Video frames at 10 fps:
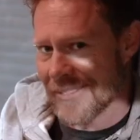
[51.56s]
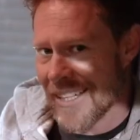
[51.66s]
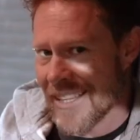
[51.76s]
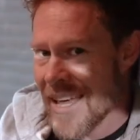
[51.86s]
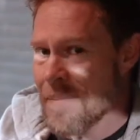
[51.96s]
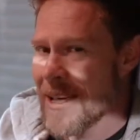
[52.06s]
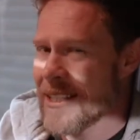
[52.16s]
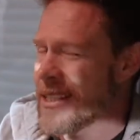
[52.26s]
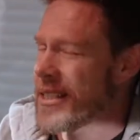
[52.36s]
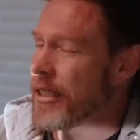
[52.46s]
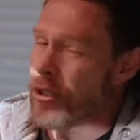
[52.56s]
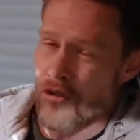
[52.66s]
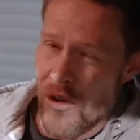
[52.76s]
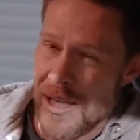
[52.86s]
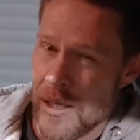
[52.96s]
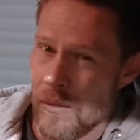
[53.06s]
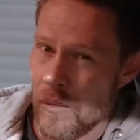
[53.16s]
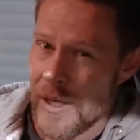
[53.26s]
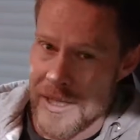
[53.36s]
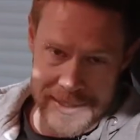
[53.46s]
And that makes things a little tricky
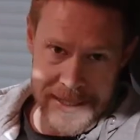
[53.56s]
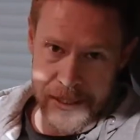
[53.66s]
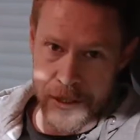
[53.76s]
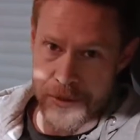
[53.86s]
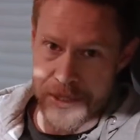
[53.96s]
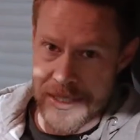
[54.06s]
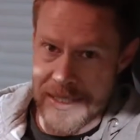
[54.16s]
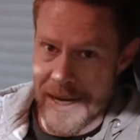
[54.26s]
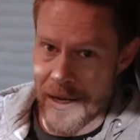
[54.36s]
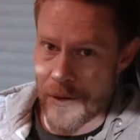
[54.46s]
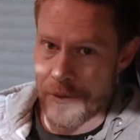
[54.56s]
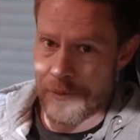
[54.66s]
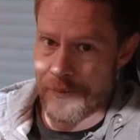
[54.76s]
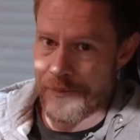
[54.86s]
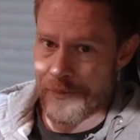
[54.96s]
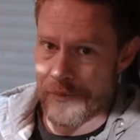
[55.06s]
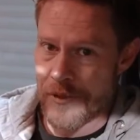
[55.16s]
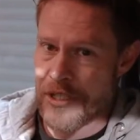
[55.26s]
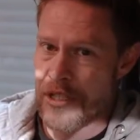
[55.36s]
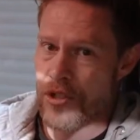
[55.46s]
when the sun goes down.
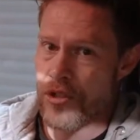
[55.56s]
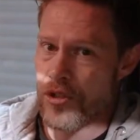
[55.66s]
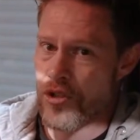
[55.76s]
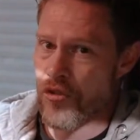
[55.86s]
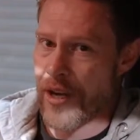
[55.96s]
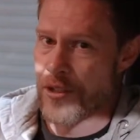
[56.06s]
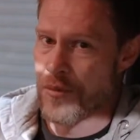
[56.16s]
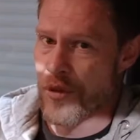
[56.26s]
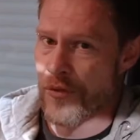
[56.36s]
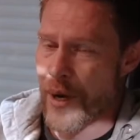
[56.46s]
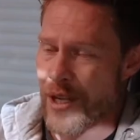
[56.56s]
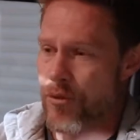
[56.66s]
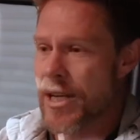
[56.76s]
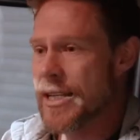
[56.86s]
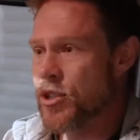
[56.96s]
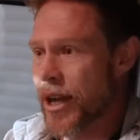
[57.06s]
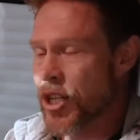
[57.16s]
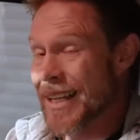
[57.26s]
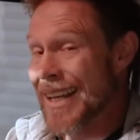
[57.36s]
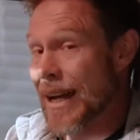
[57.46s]
You see, as soon as you're trying to move away, you really need to
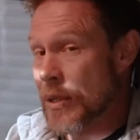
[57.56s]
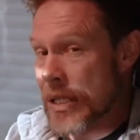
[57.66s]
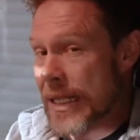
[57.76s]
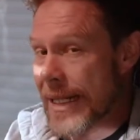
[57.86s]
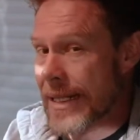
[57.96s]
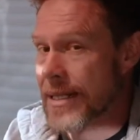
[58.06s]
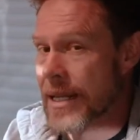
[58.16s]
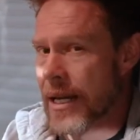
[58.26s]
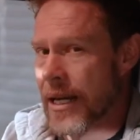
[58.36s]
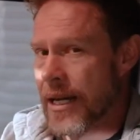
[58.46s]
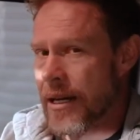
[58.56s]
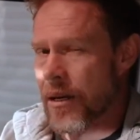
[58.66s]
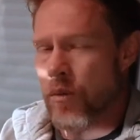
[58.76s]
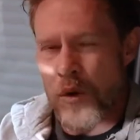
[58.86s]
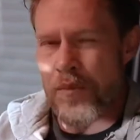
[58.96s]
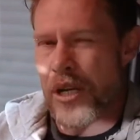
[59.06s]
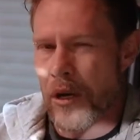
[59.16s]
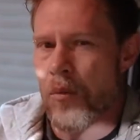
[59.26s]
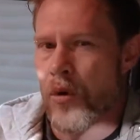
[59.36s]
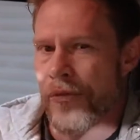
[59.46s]
actually count clicks. It would be a
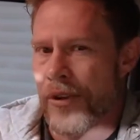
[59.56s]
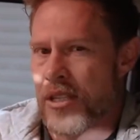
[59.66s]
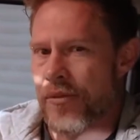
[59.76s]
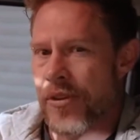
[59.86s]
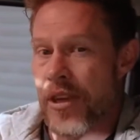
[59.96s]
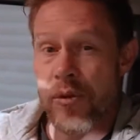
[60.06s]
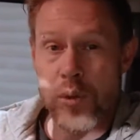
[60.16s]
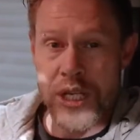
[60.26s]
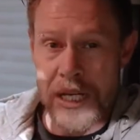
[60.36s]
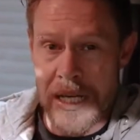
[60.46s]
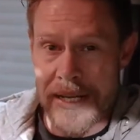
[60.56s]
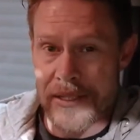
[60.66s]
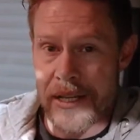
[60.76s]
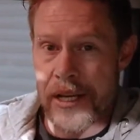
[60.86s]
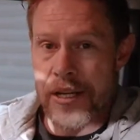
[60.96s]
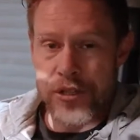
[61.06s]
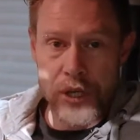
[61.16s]
lot more effective if there was a light to